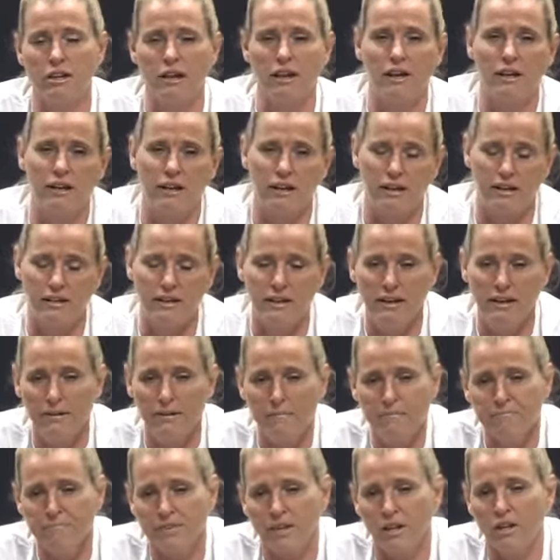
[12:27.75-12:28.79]
And,
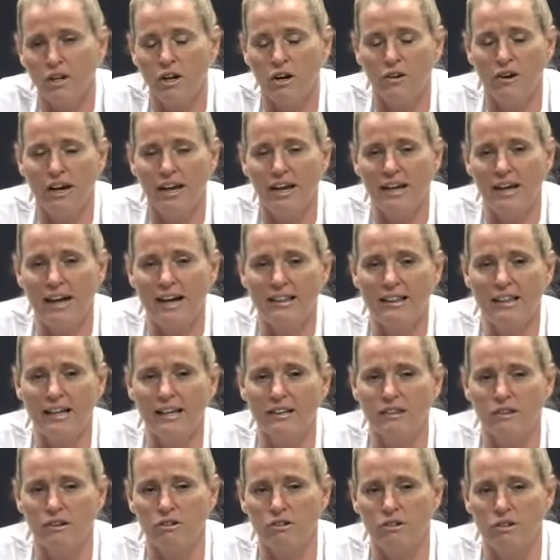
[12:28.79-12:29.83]
you know, I think
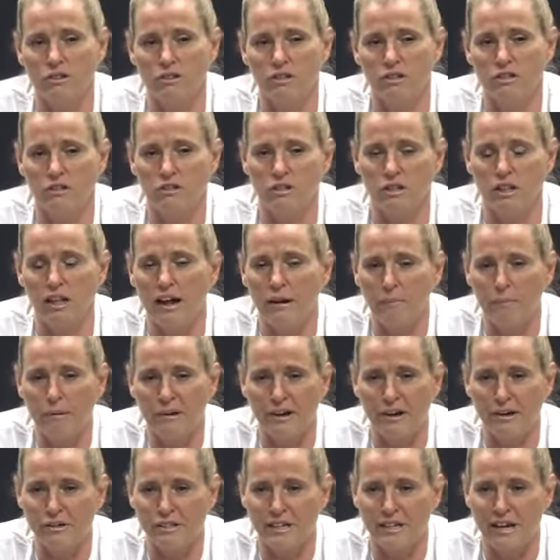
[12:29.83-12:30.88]
there's a lot of
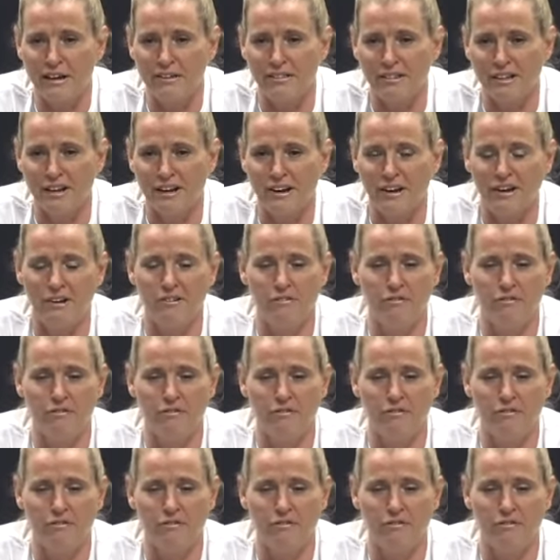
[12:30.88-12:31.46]
players out there,